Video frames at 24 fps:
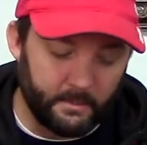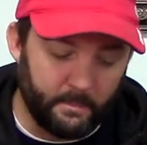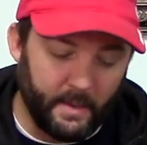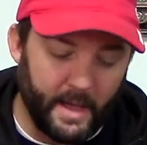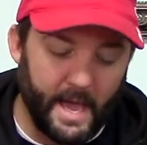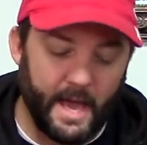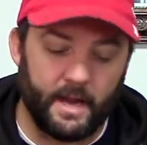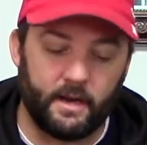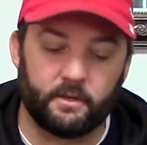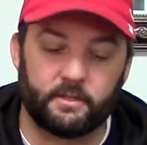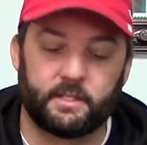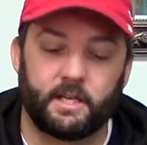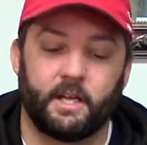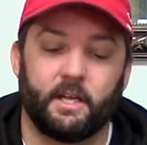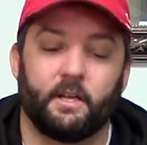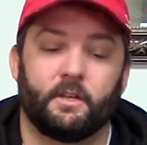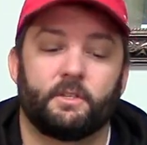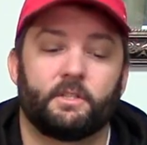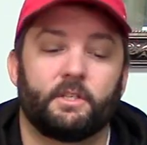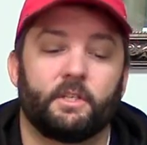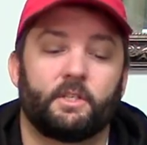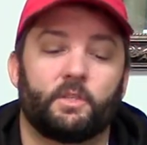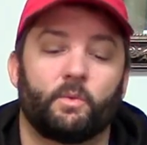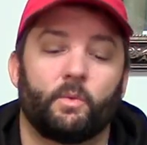the paddle
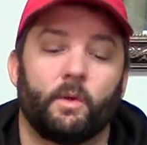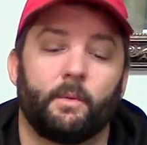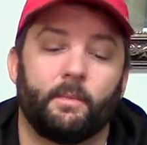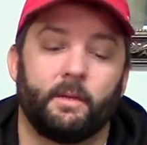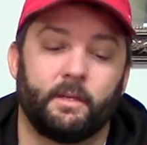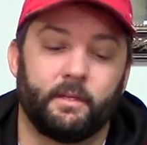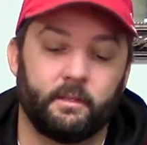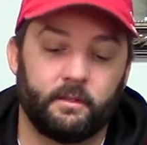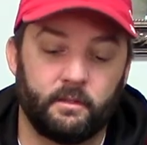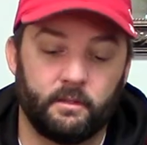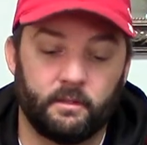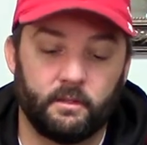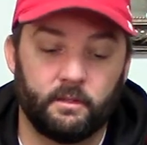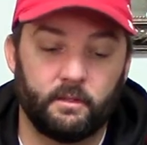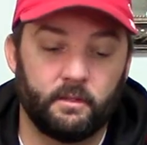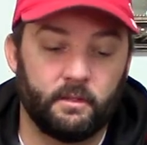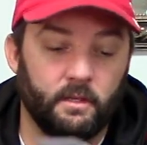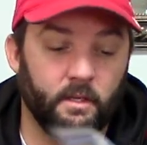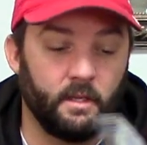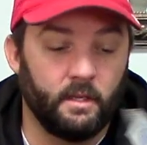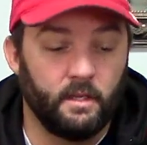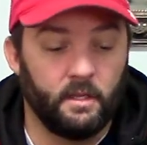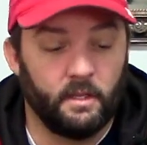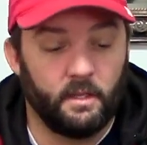tails, the swimming,
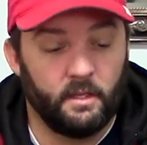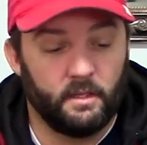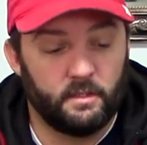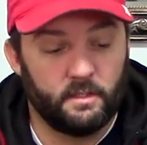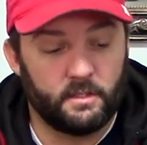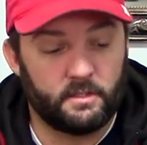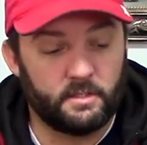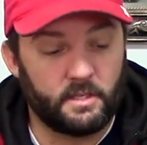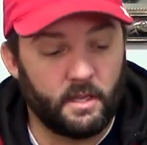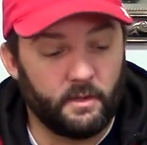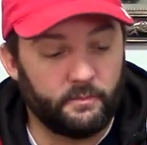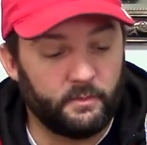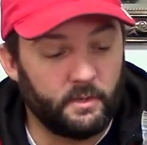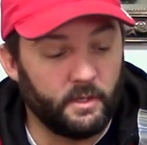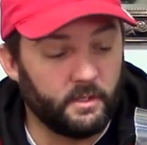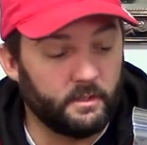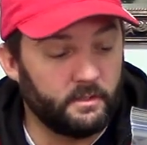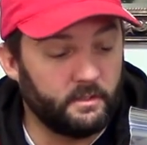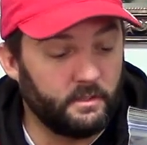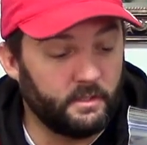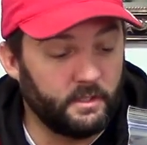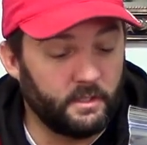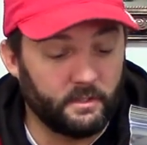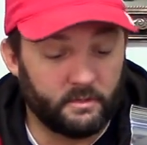the stuff
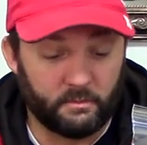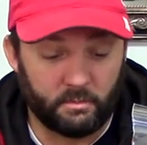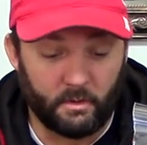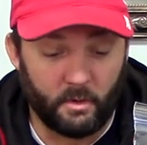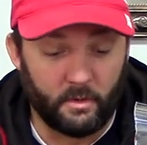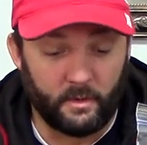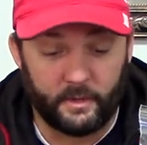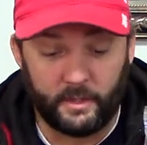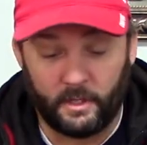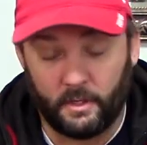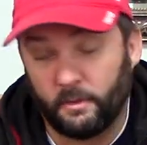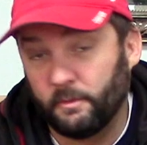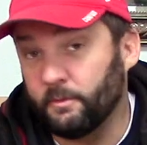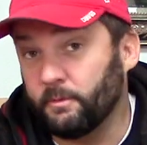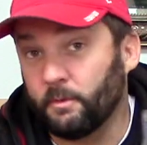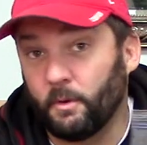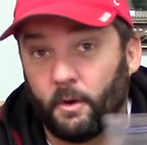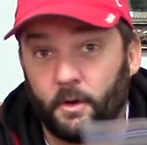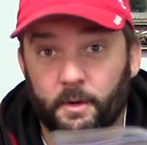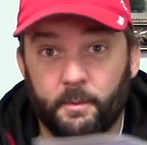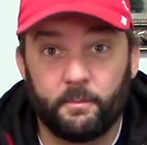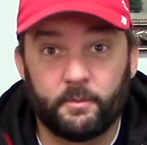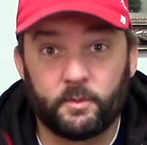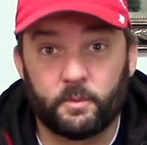you, you throw, you know,
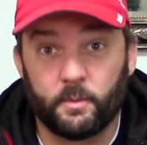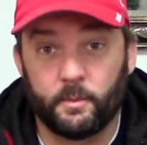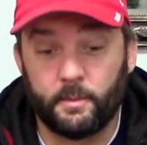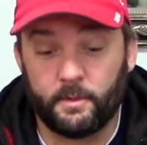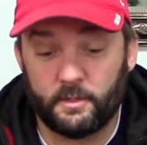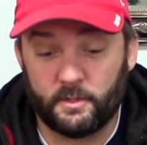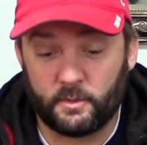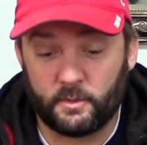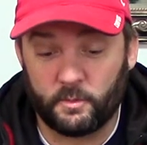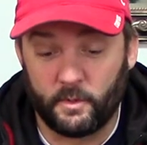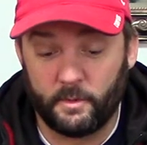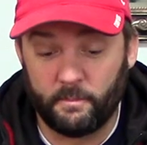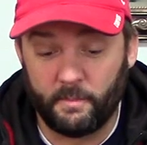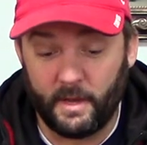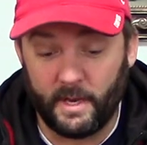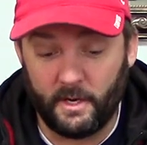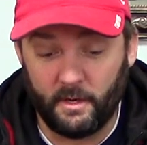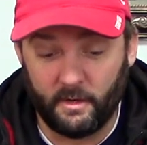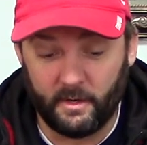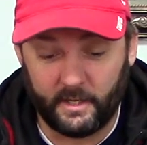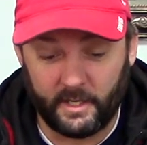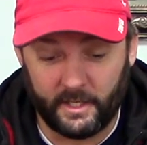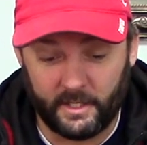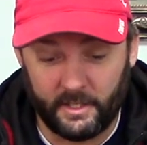throw on a swimming, swim bait
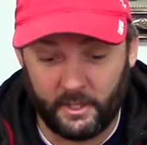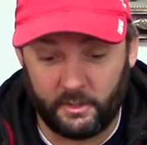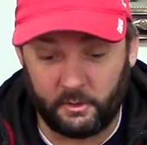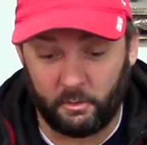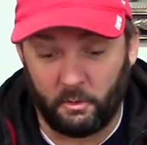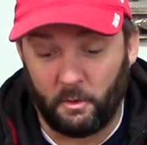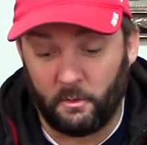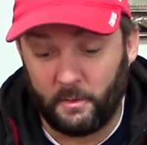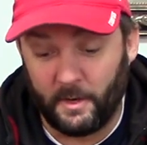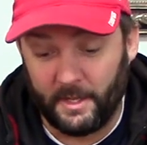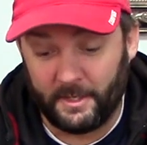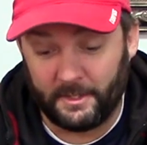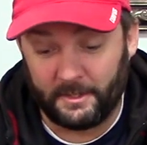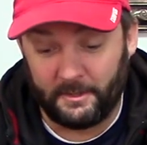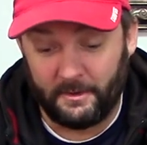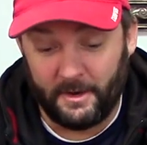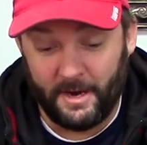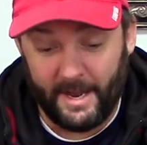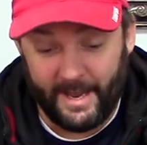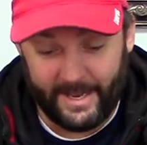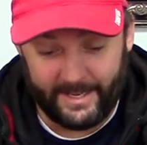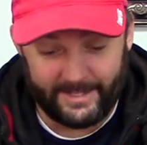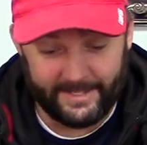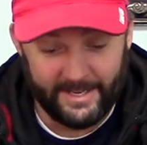hook and you throw around the
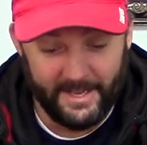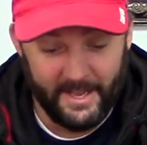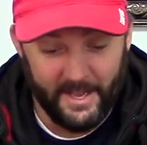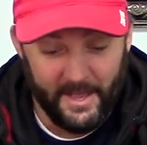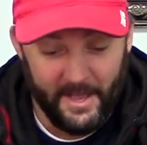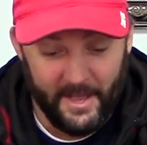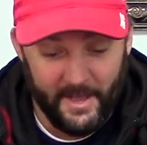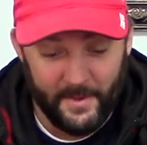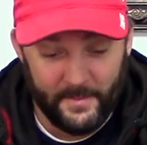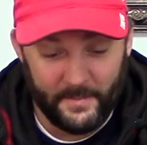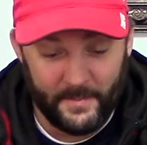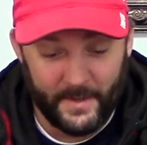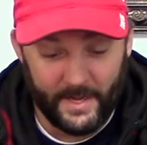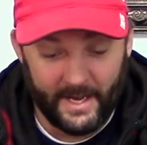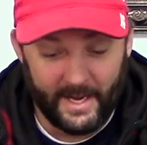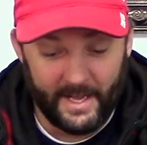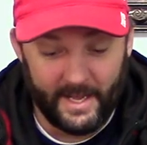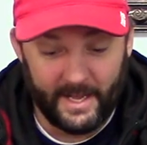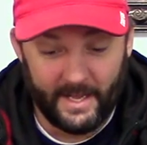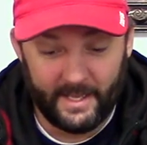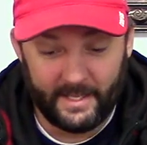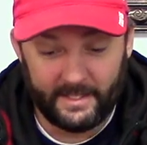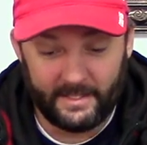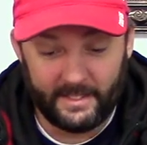grass. But,
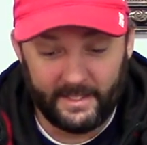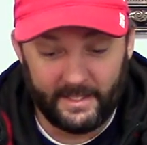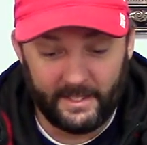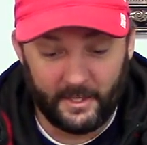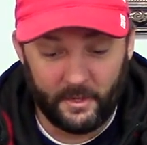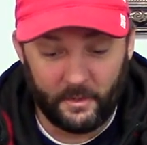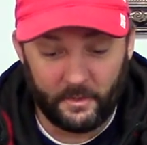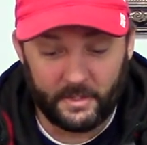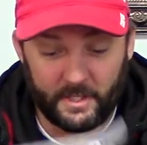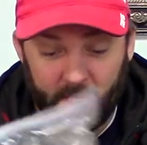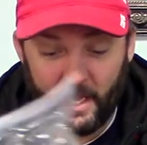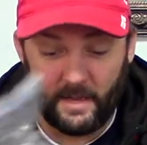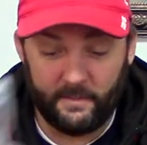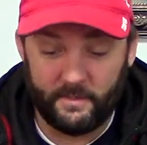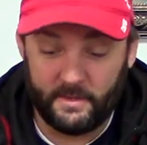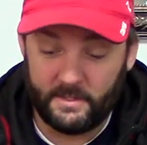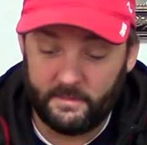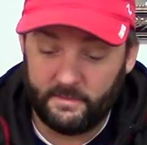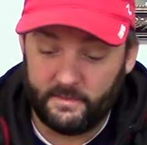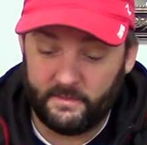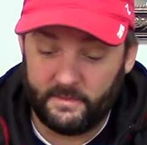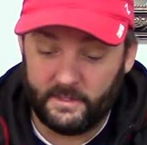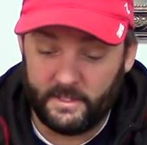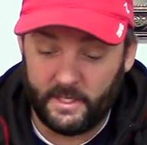uh, you know,
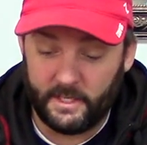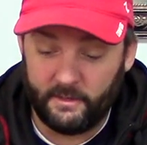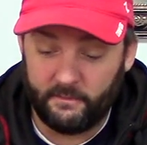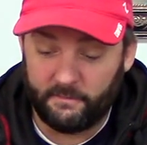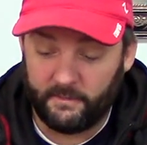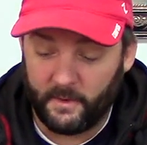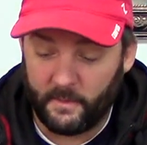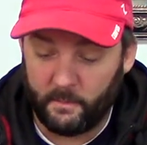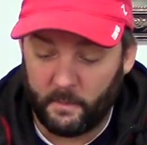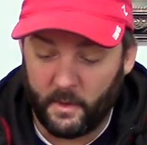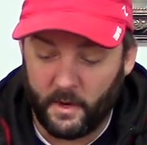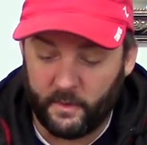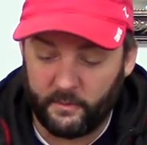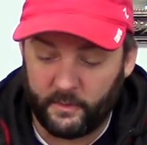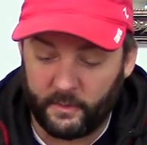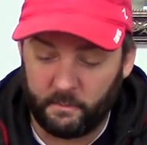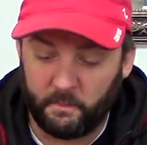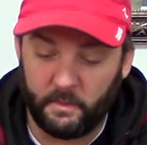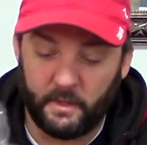KVD for Perfect